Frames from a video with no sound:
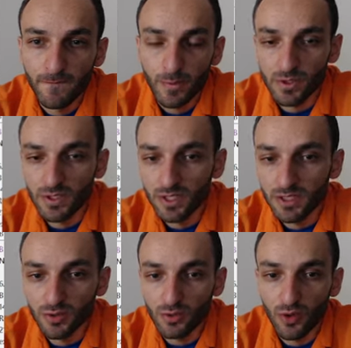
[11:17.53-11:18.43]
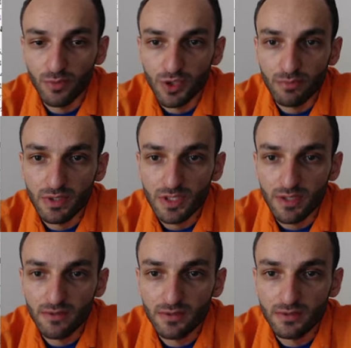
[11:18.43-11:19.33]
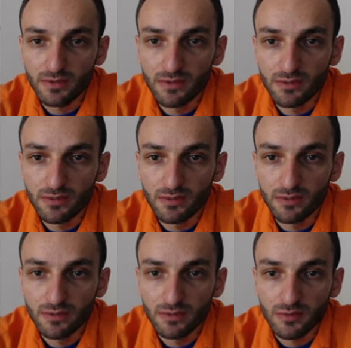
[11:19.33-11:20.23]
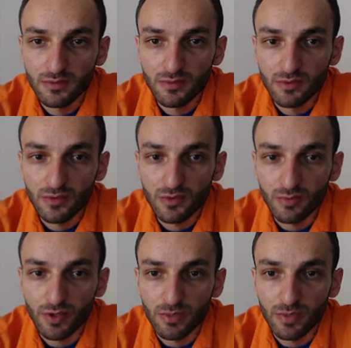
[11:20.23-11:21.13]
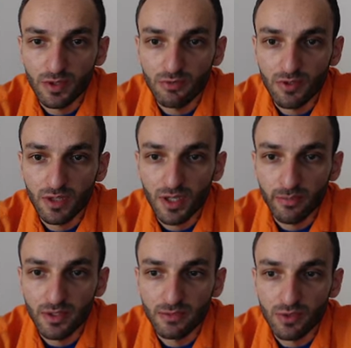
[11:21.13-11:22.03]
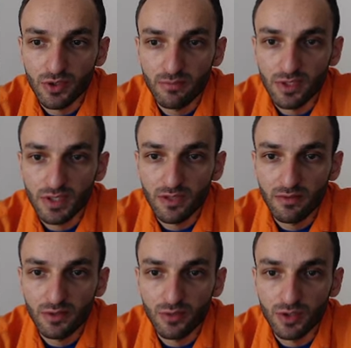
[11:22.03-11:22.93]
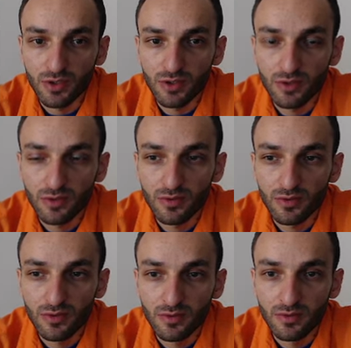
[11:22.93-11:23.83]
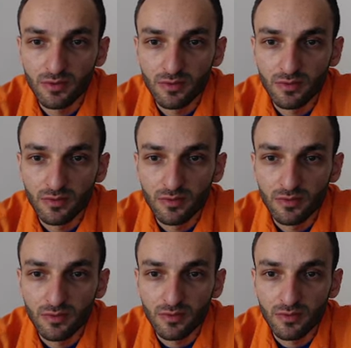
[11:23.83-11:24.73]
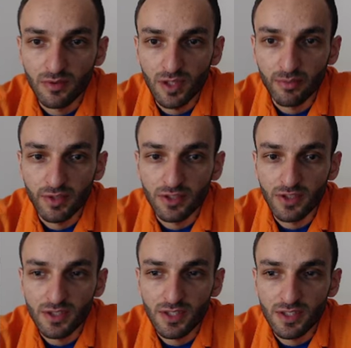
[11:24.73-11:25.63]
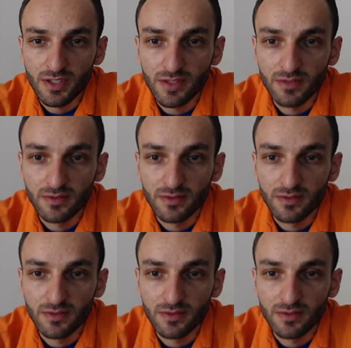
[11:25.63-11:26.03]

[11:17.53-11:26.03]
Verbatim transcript: with the idea to go bishop b7. So bishop e3, I played bishop b7, queen d2, I played d6.